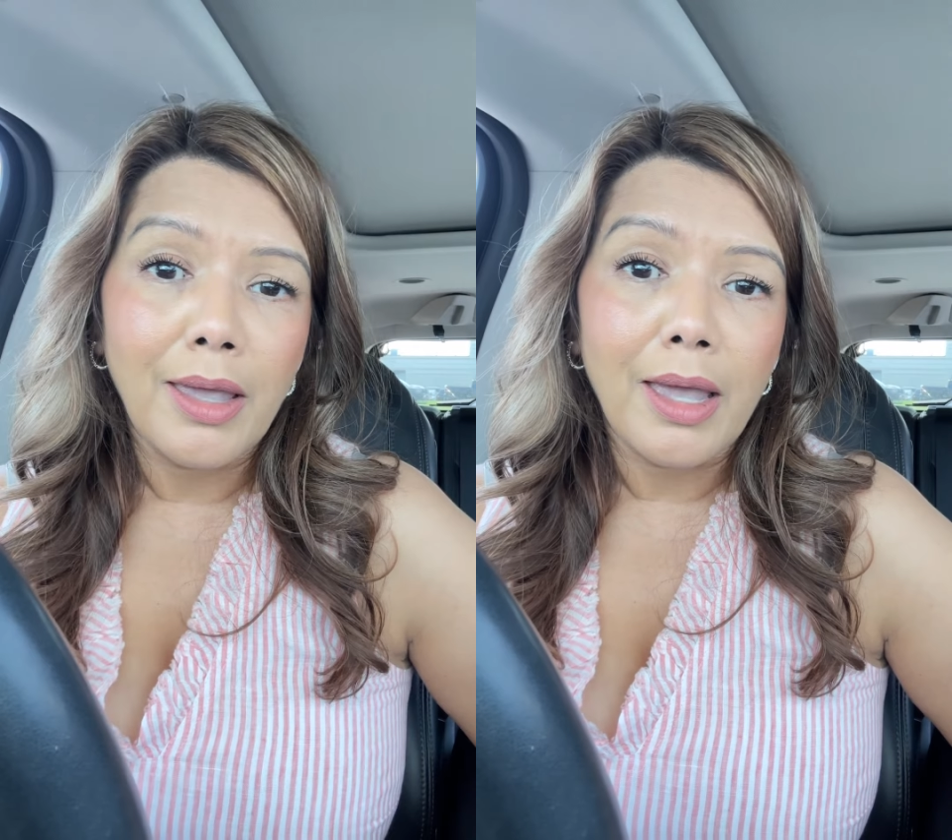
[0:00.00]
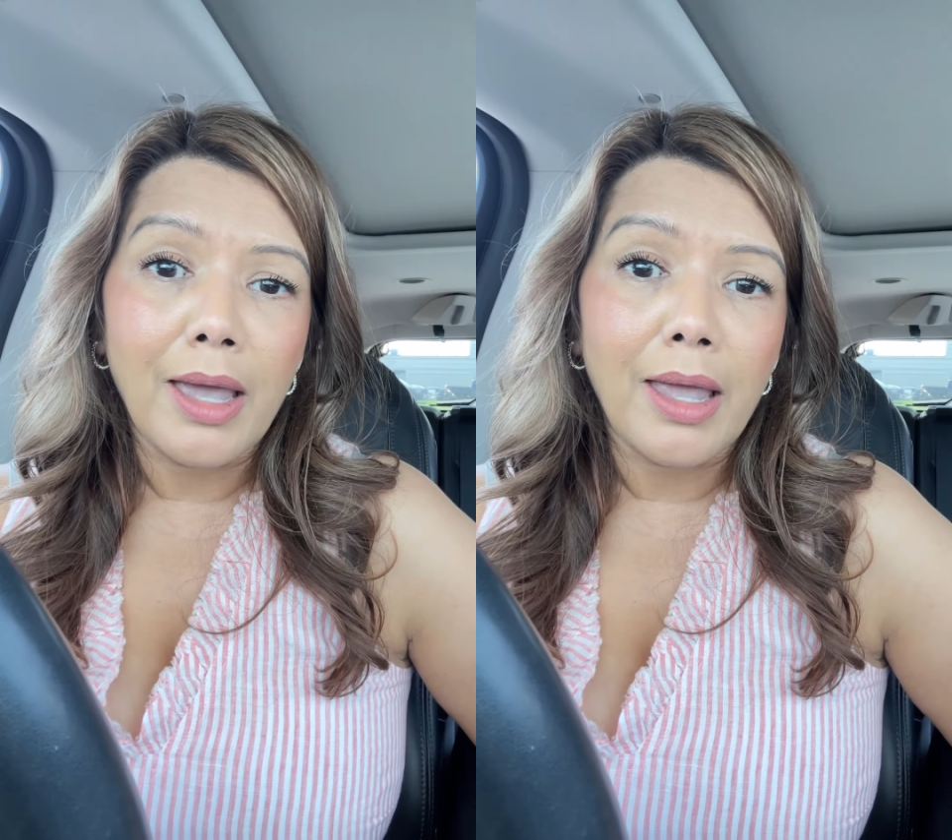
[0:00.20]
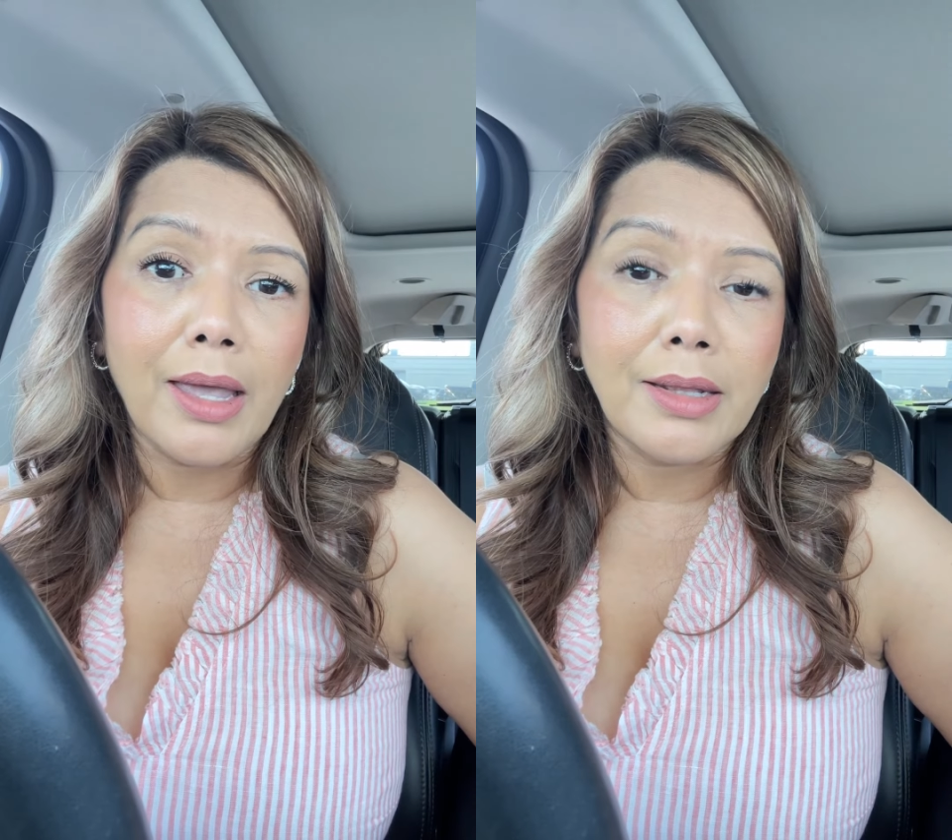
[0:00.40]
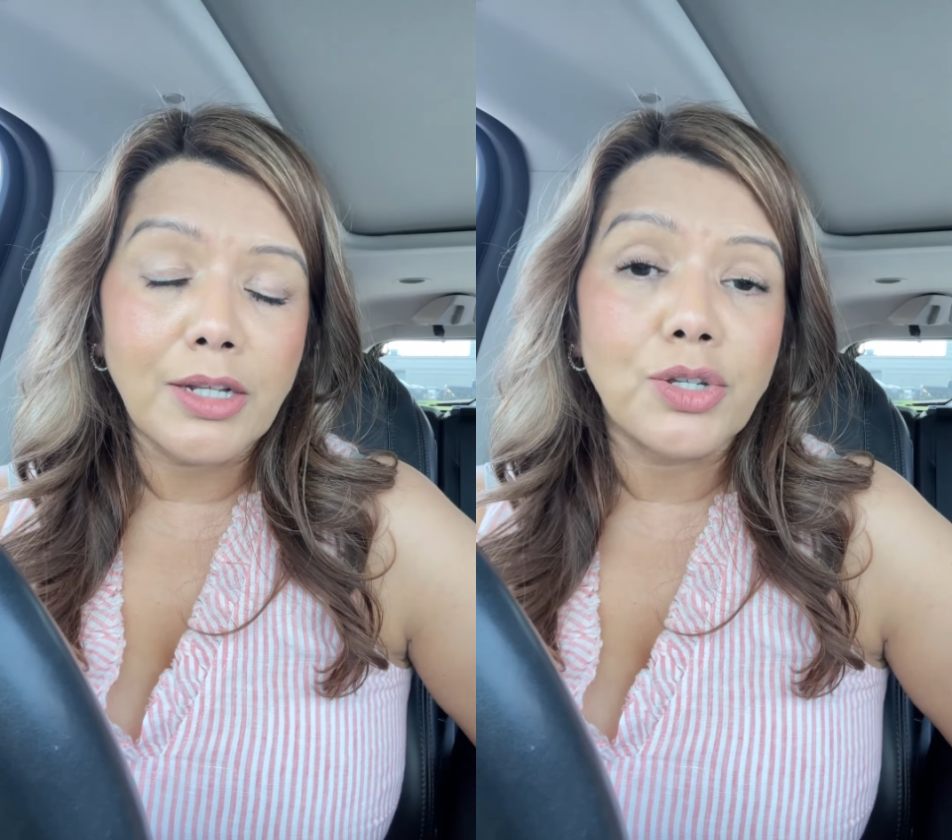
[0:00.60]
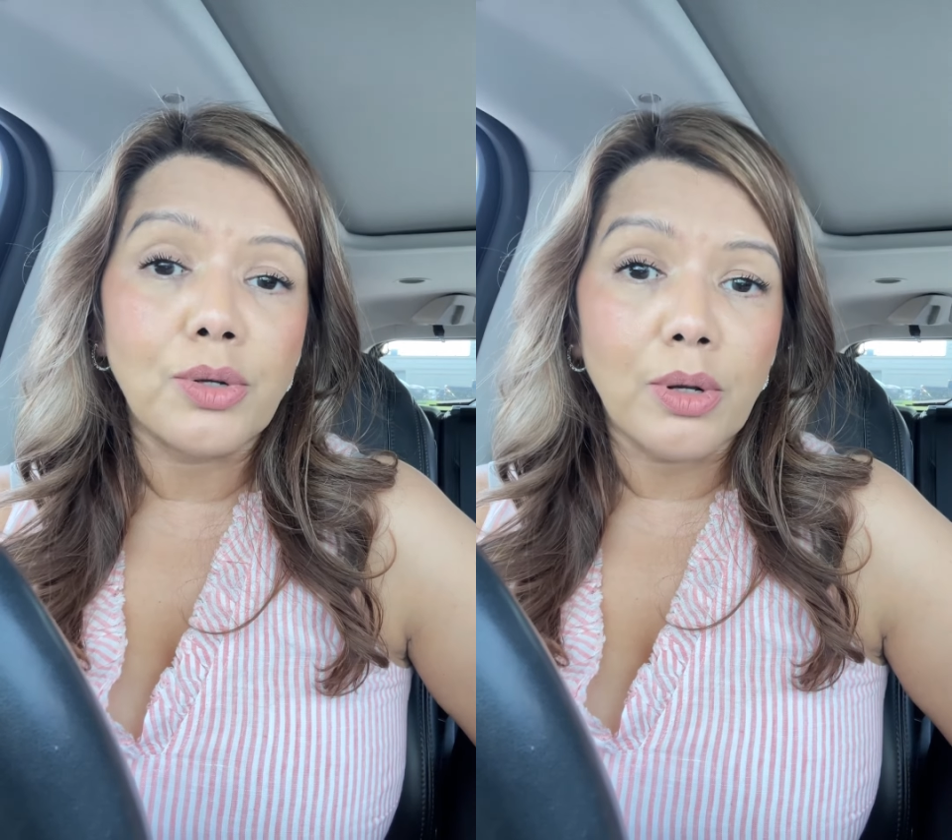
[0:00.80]
and
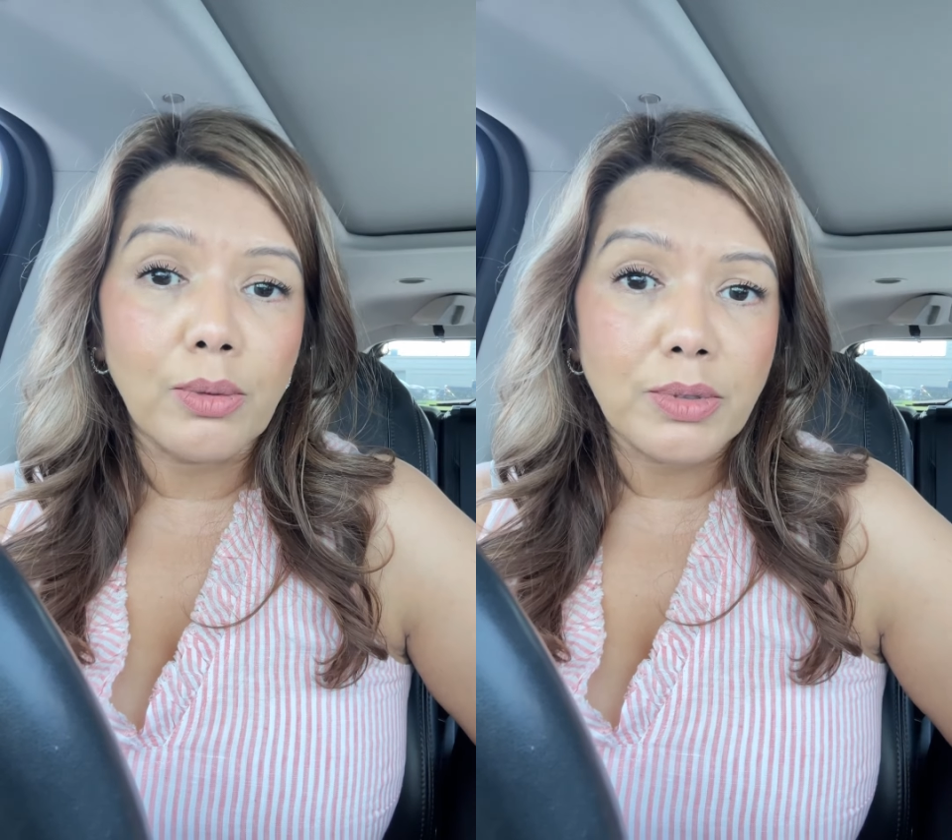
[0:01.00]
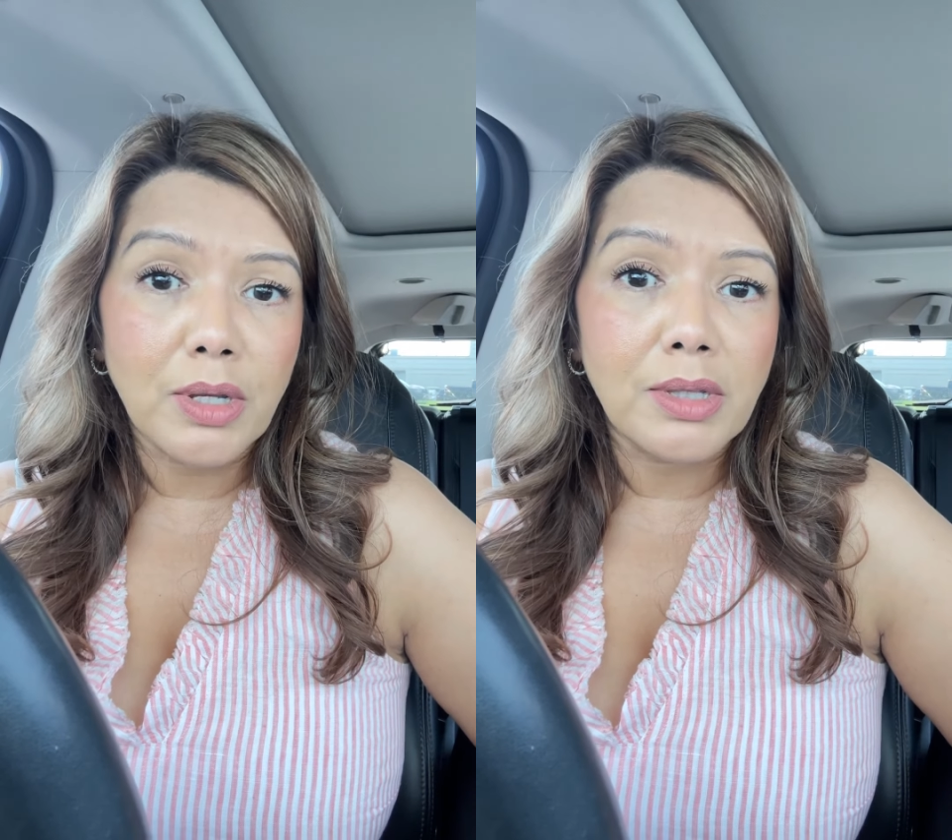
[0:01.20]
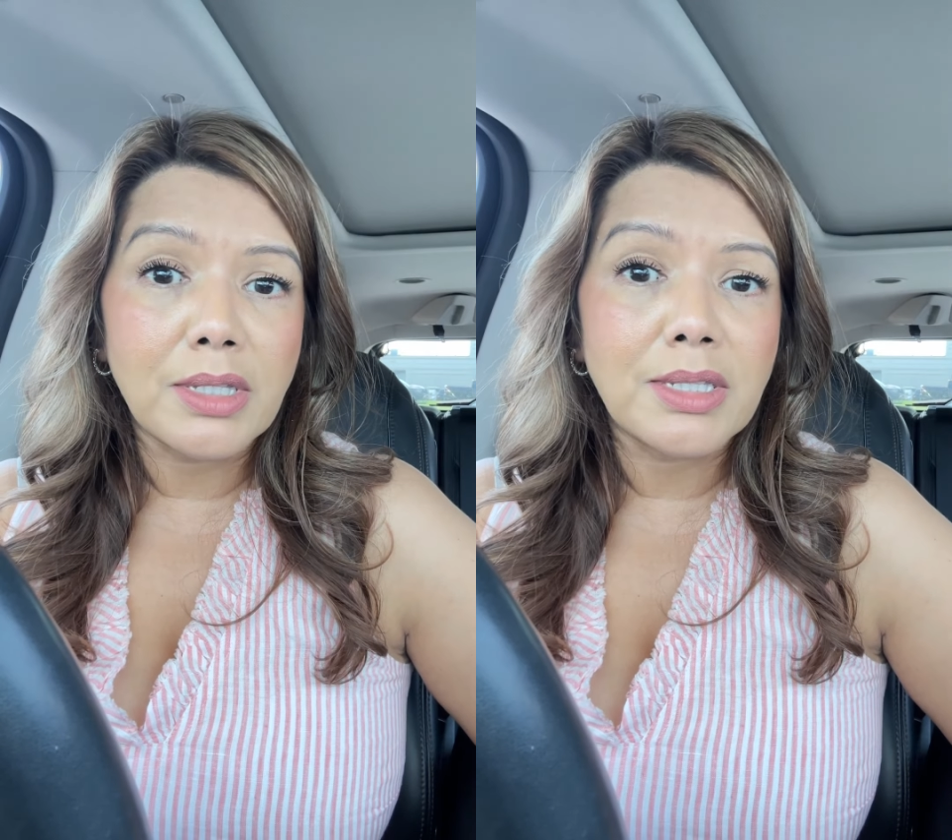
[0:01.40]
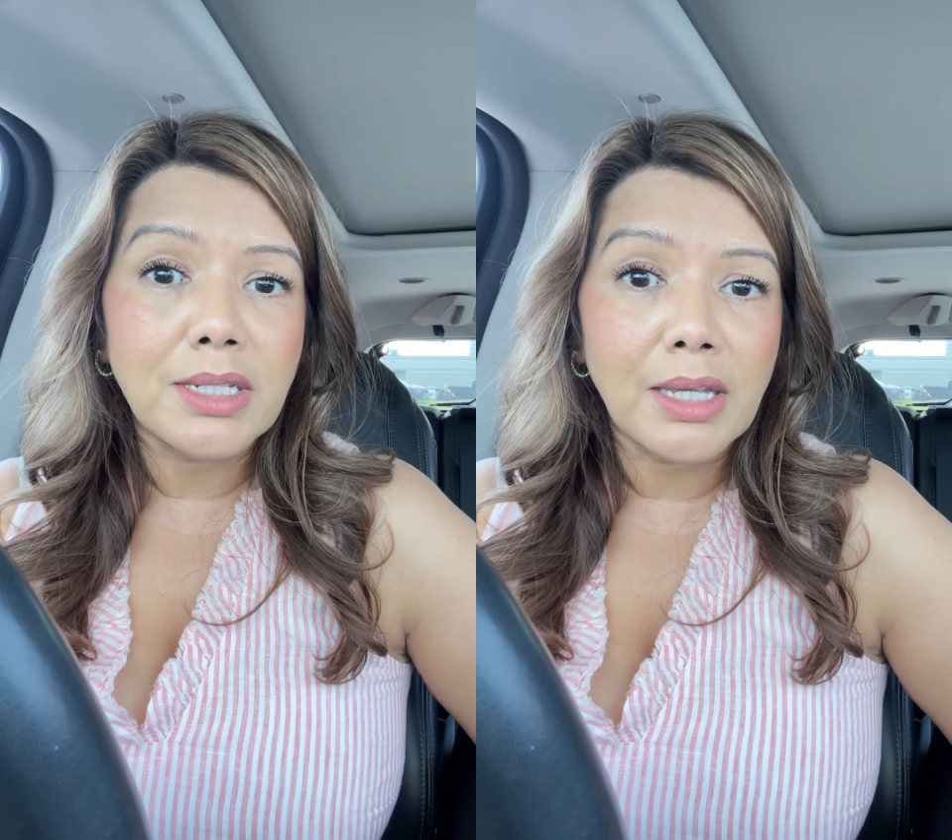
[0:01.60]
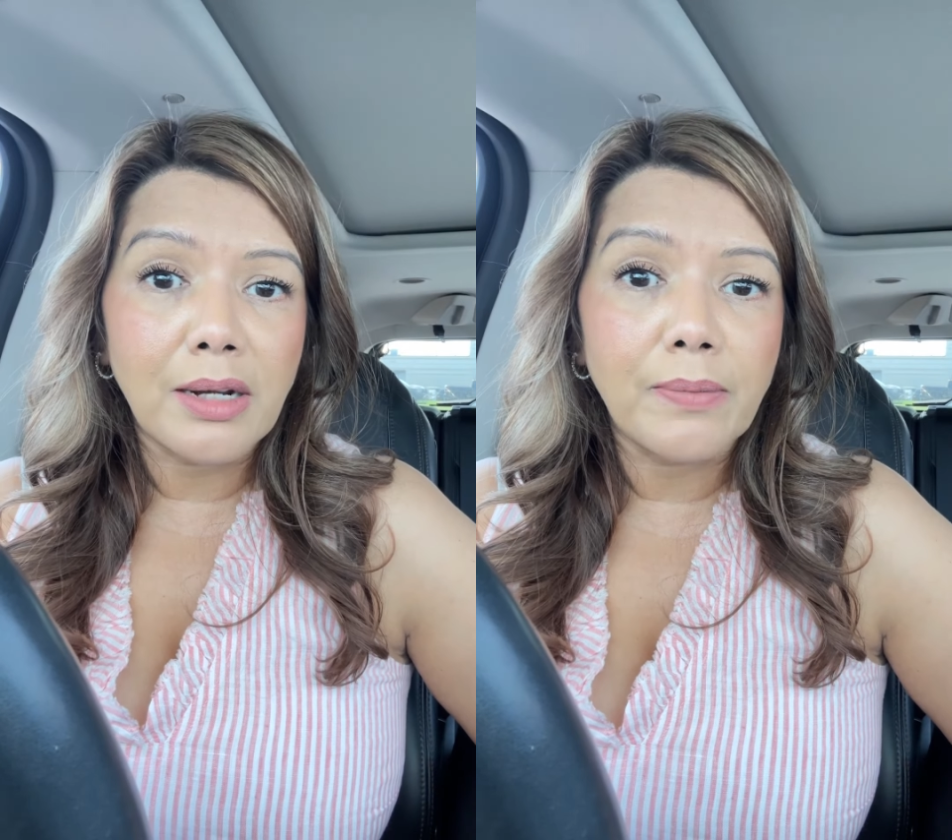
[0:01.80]
that you close on this
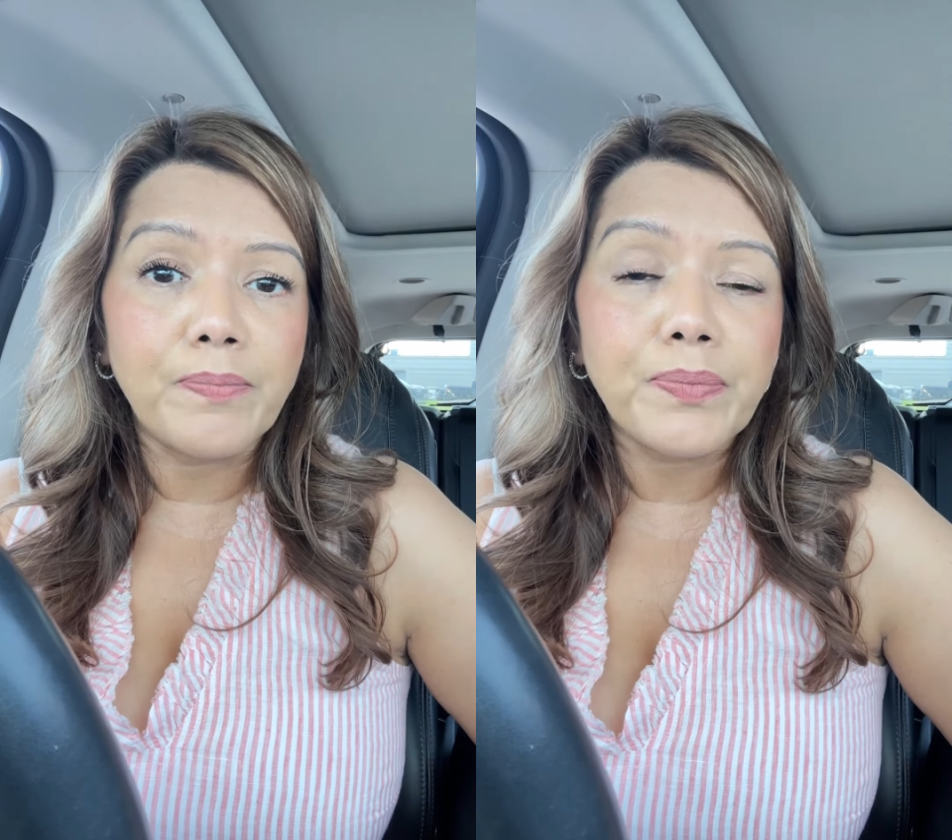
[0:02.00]
deal.